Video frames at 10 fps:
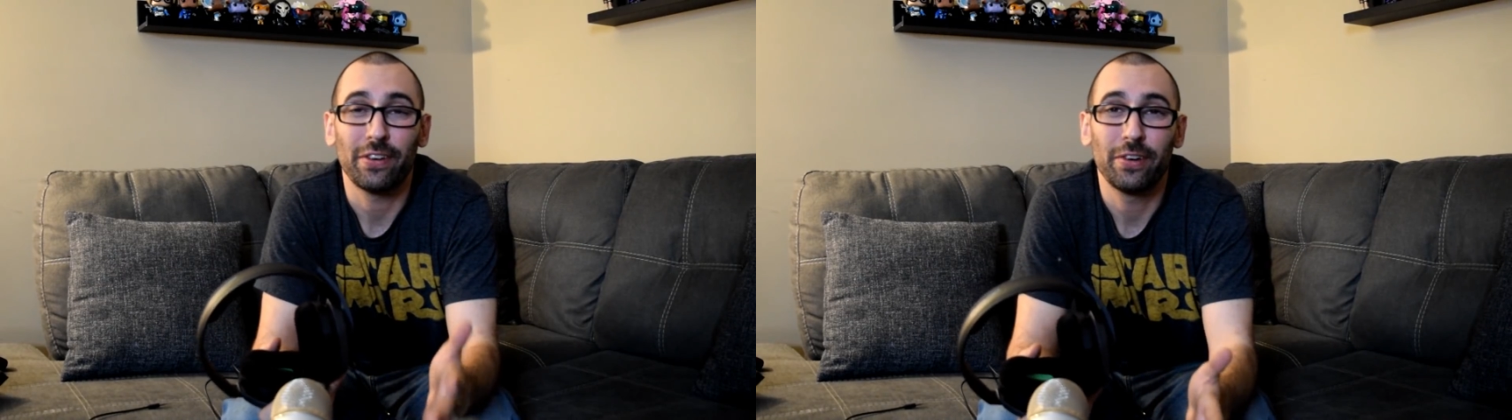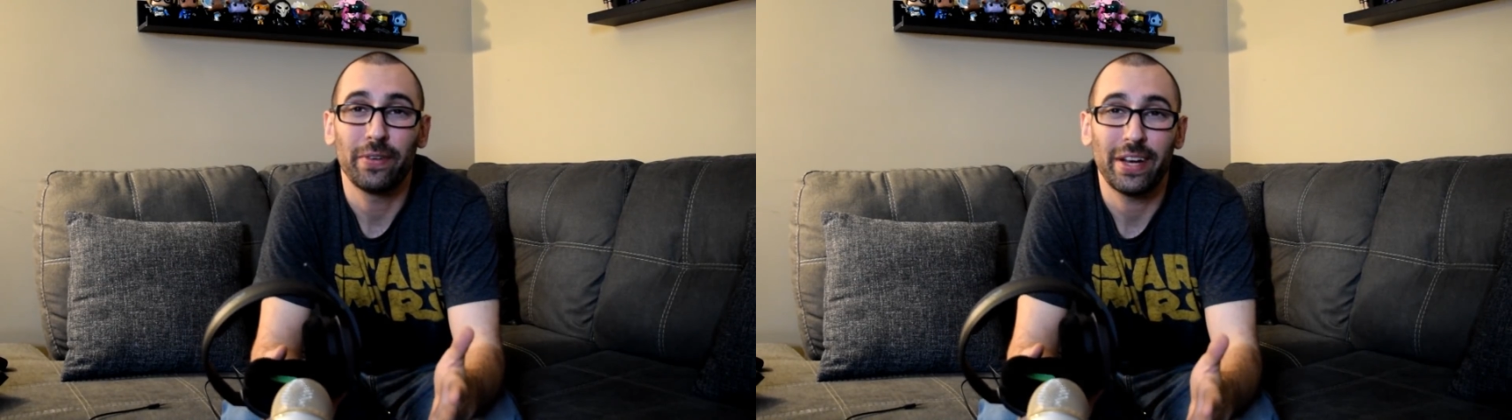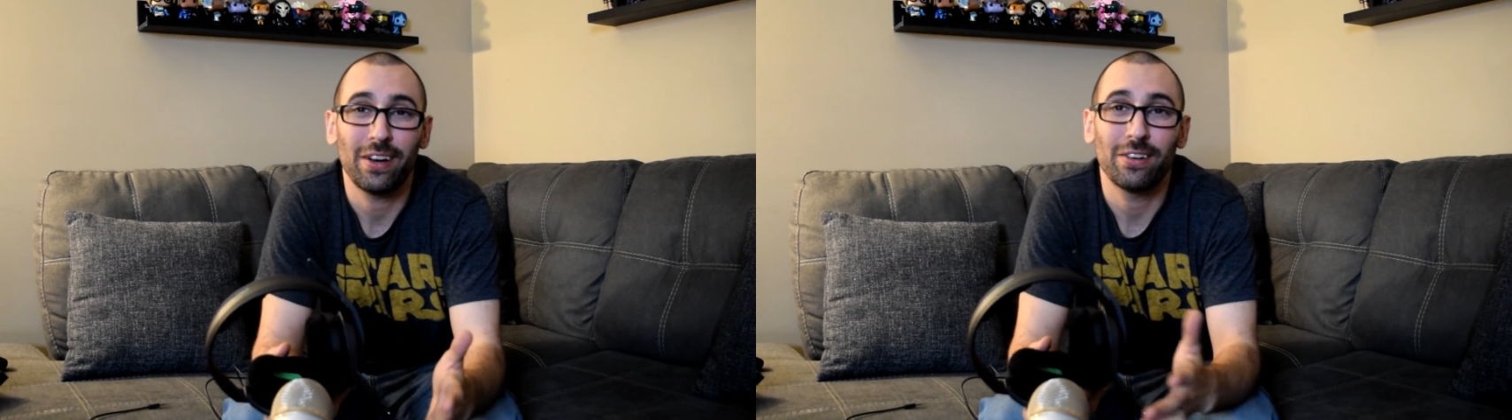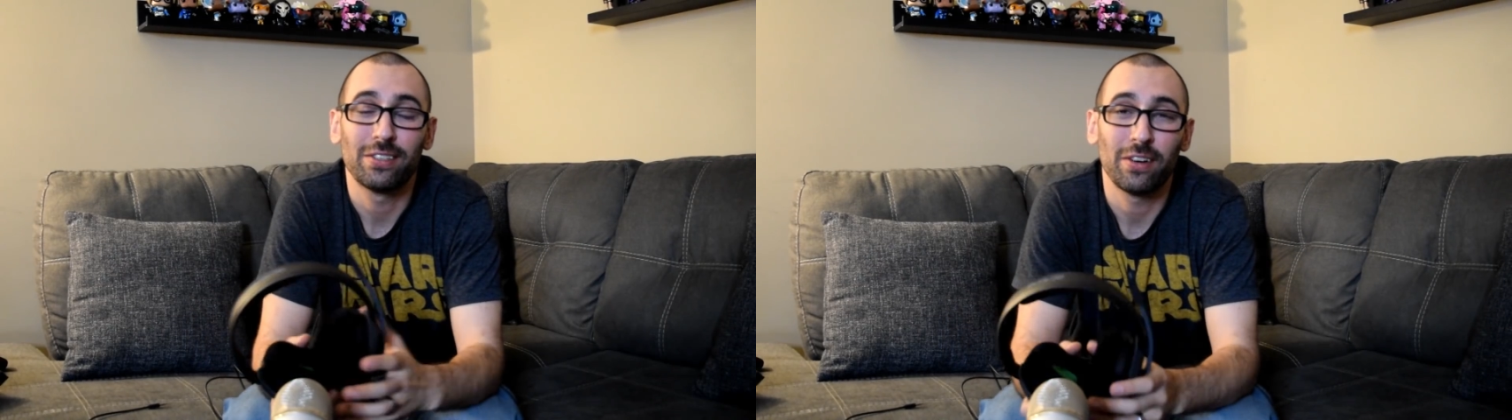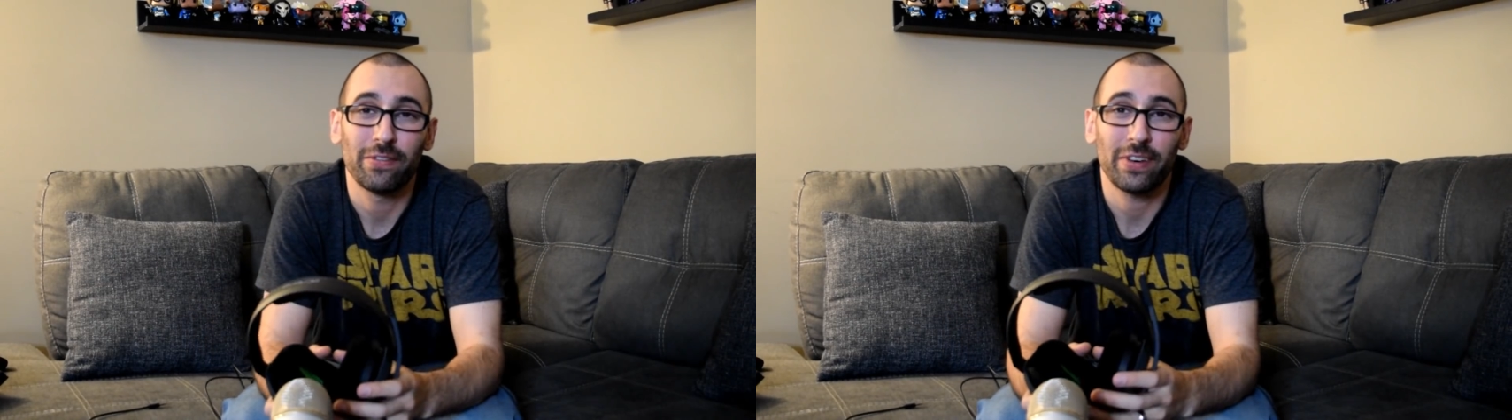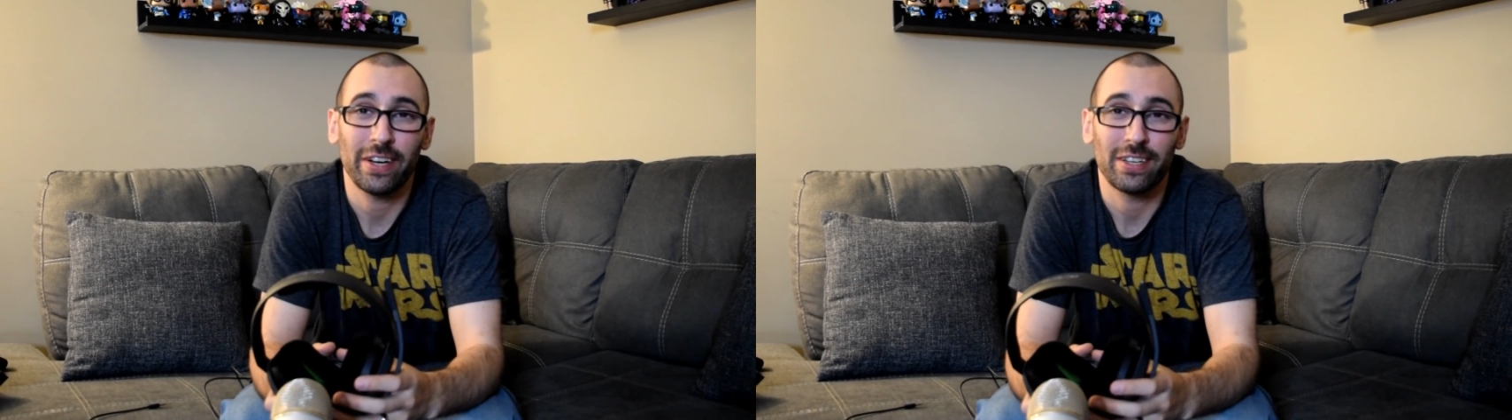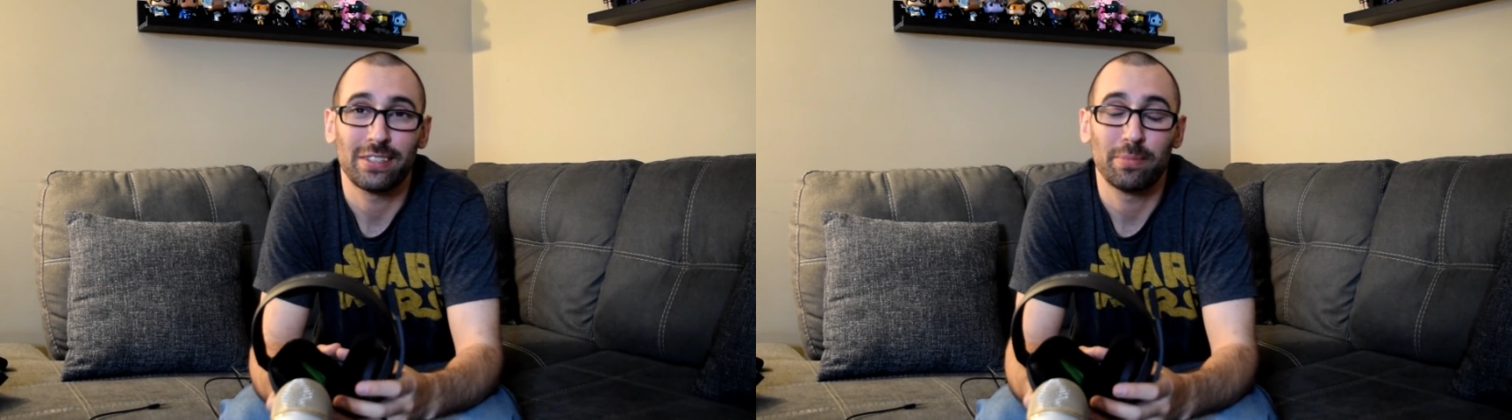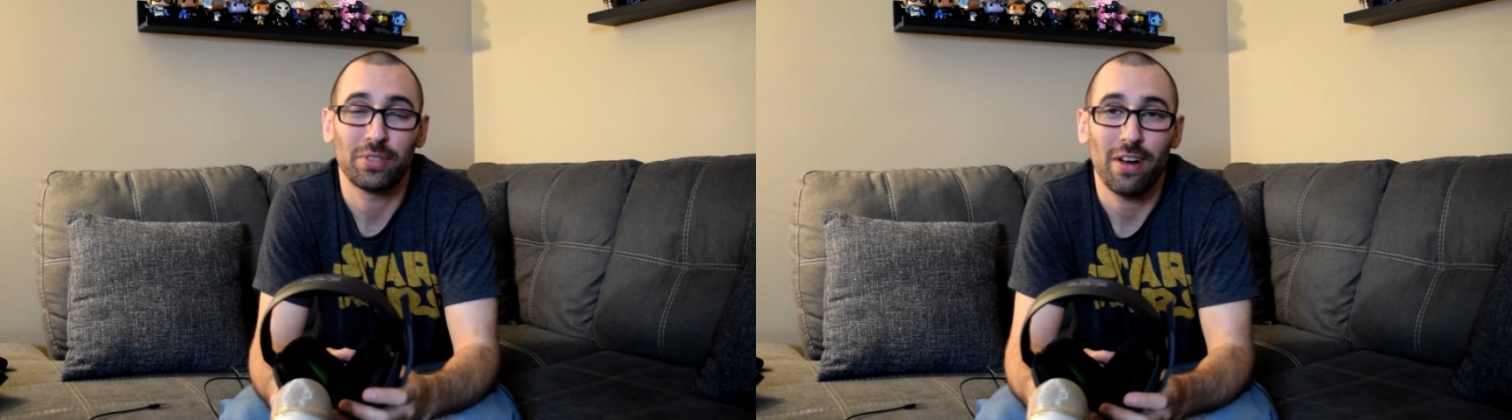new here, don't forget to
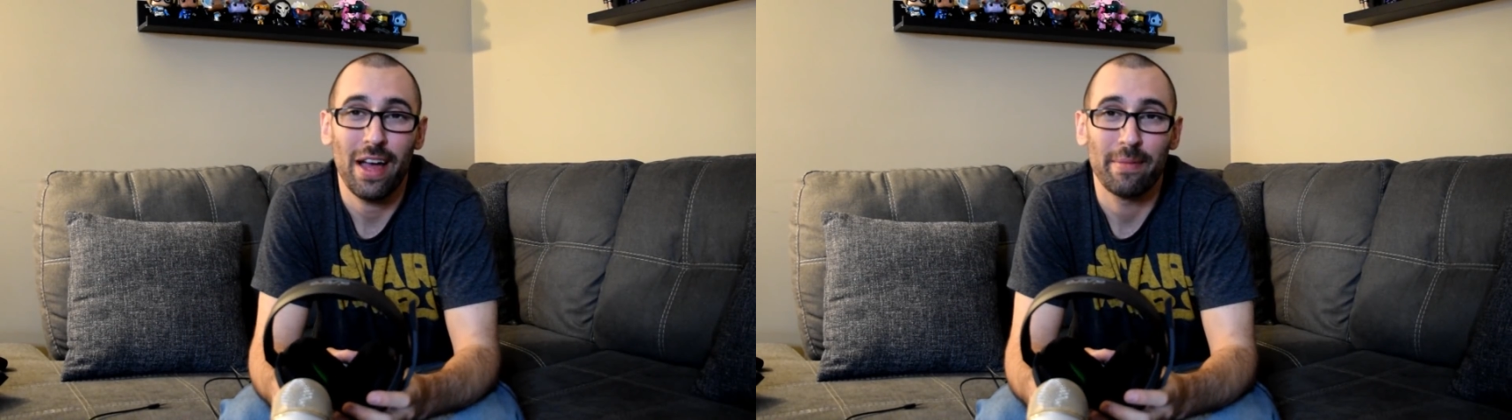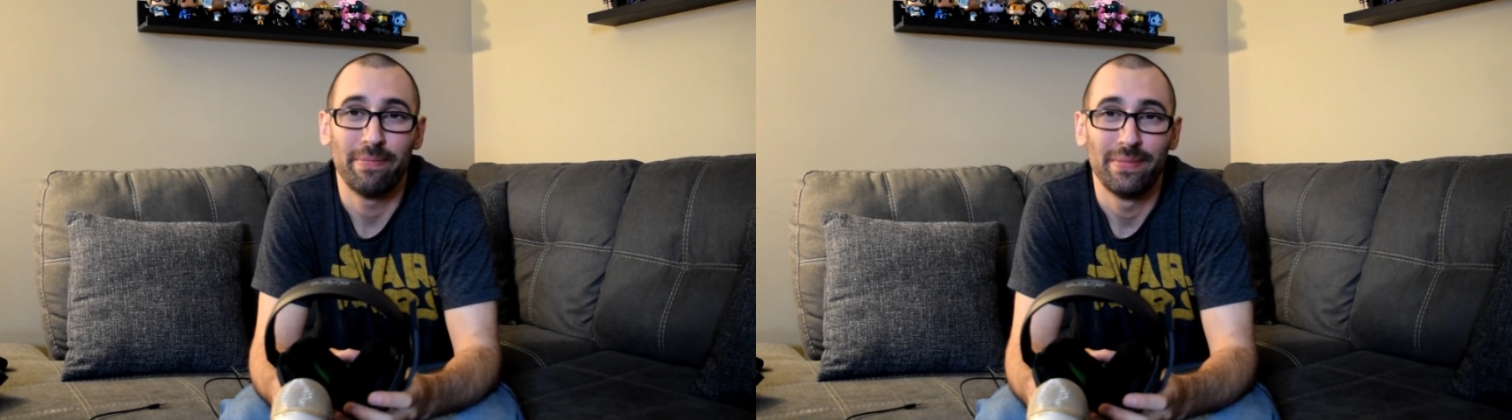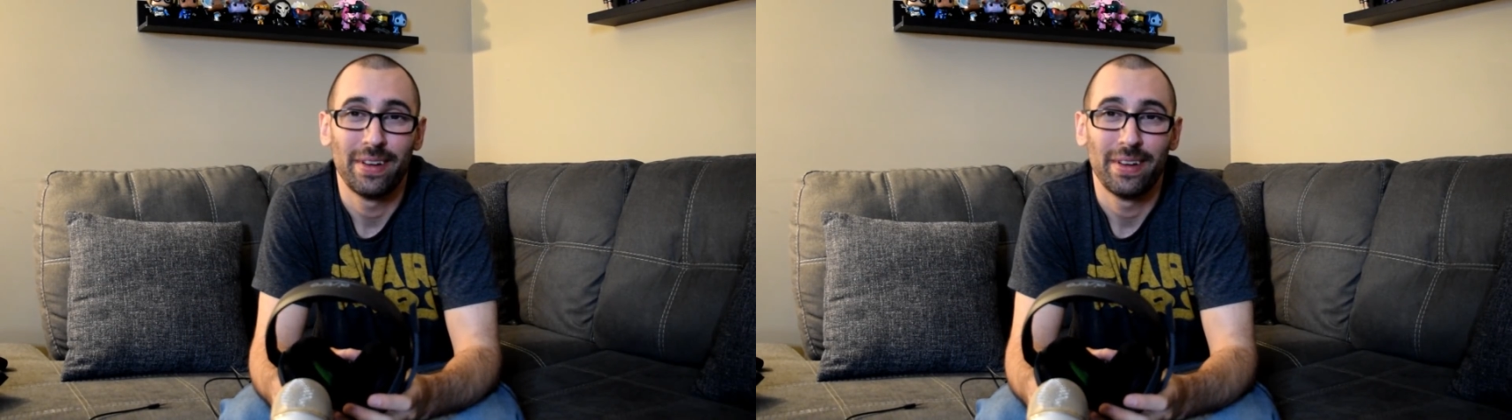subscribe.